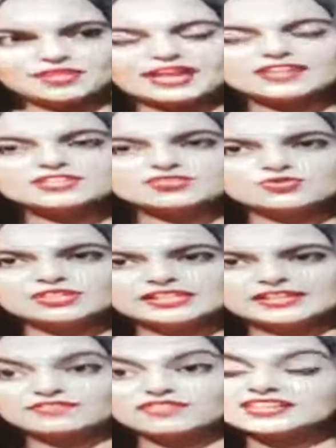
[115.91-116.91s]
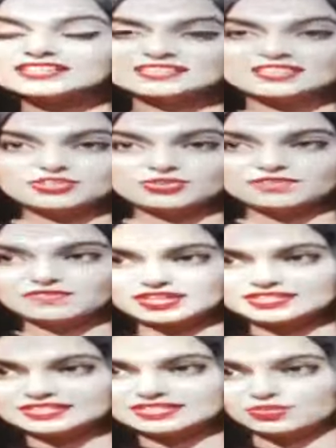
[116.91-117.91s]
And it's really first-year
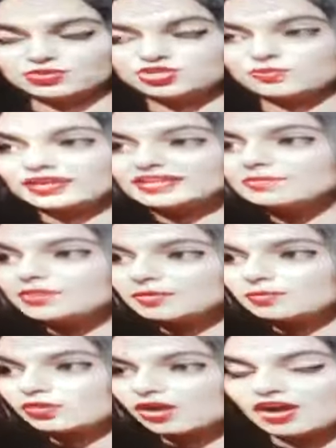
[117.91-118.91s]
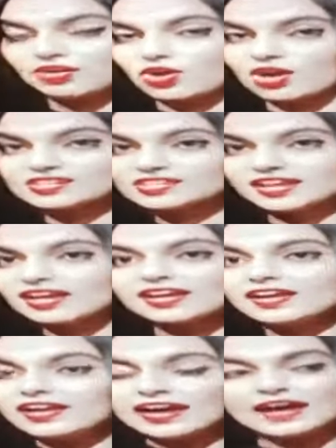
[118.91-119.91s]
university, which many people are not,
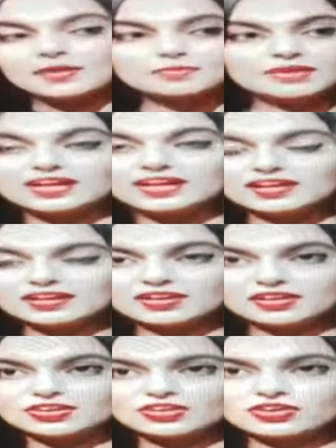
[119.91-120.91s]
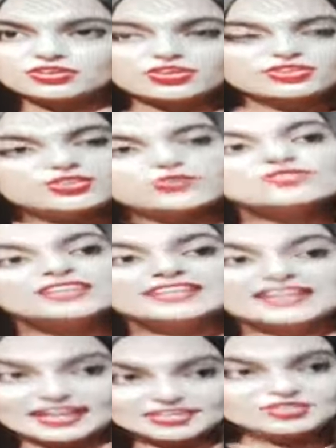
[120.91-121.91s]
don't
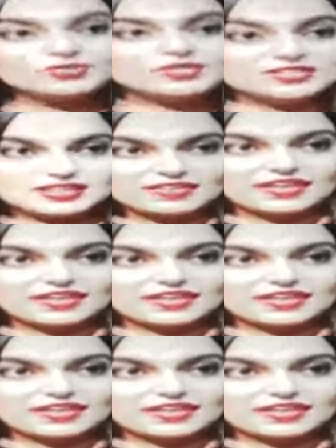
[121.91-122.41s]
really get to in South